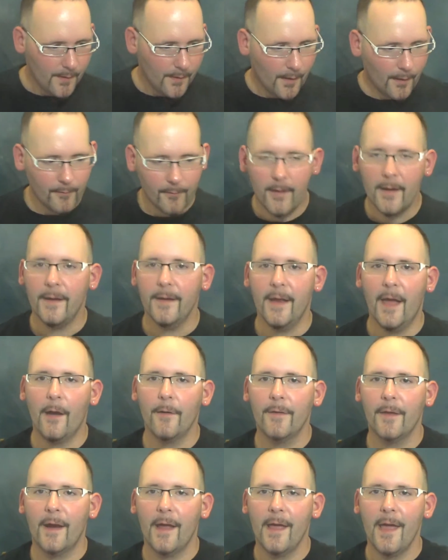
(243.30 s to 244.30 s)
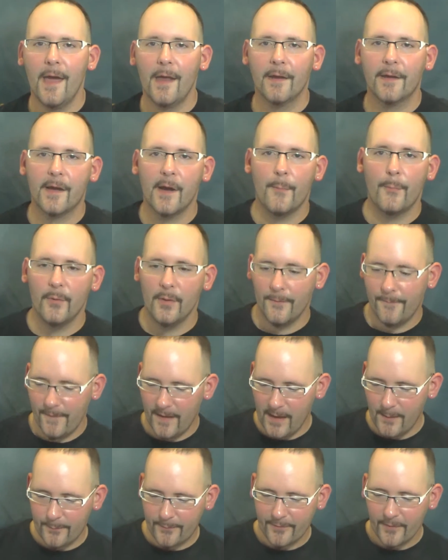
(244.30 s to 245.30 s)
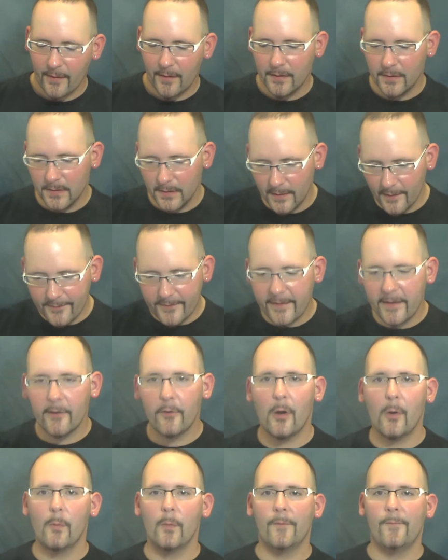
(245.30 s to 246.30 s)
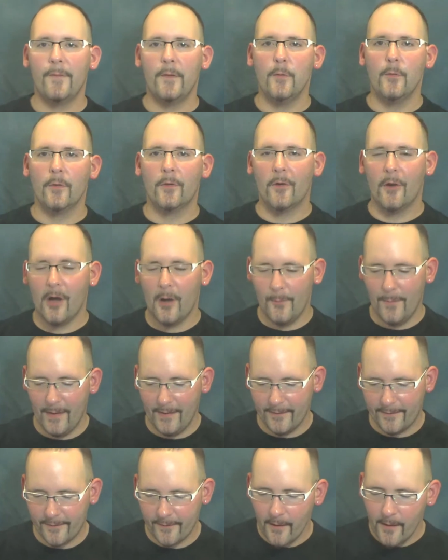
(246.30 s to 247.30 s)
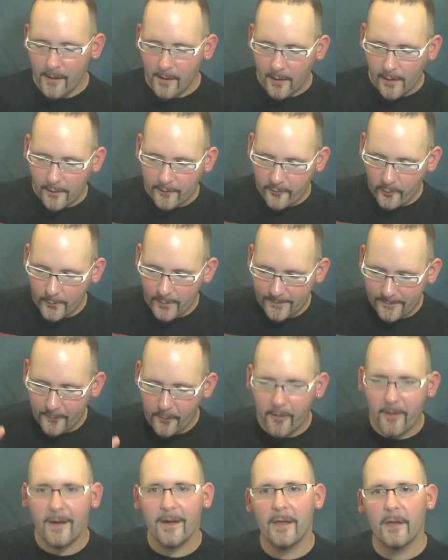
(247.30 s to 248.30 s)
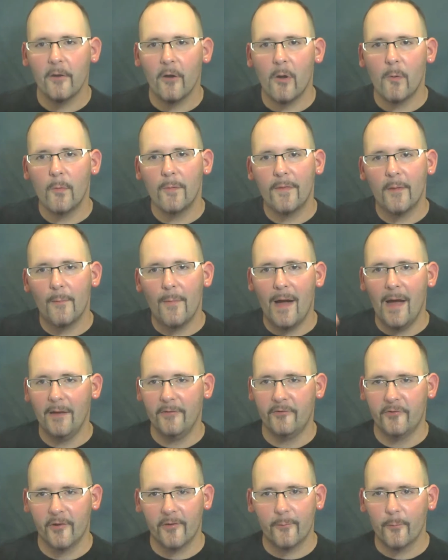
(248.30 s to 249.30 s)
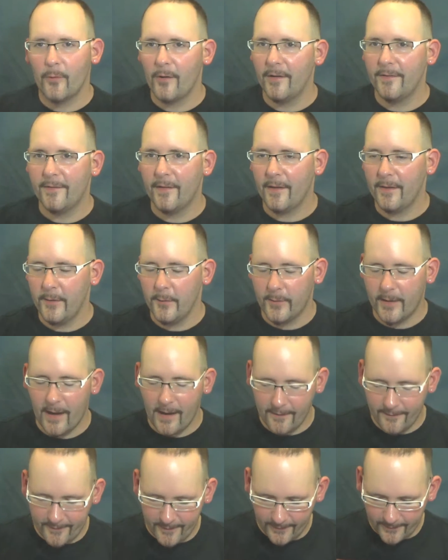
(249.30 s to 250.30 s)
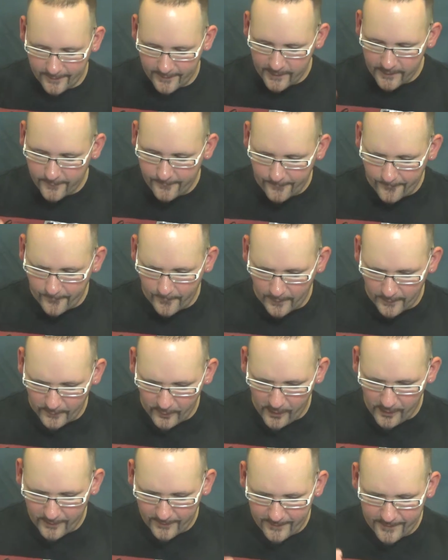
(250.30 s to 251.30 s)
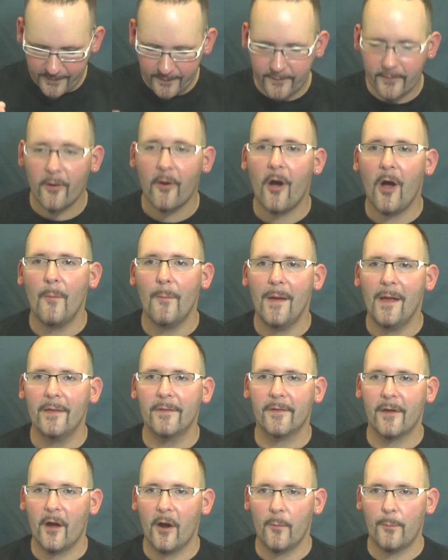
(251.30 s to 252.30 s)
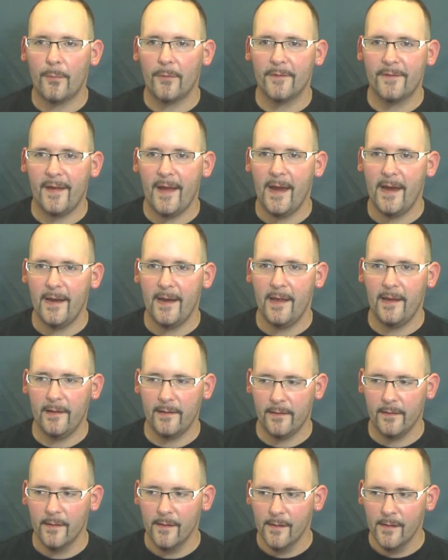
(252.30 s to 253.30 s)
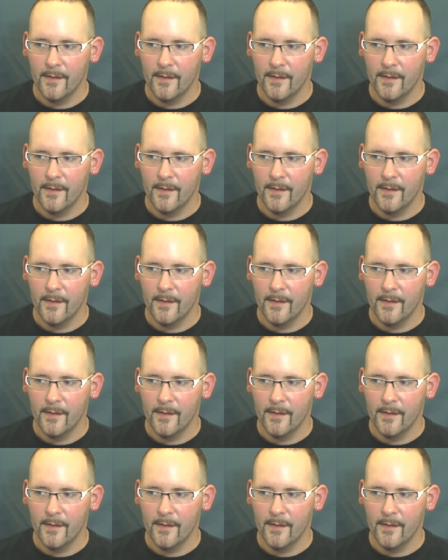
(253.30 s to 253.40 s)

Alright, now that I had a couple of vapes, let's get on with viewer comments. So before I get on with them, I just want to tell you guys that a lot of these comments are pertaining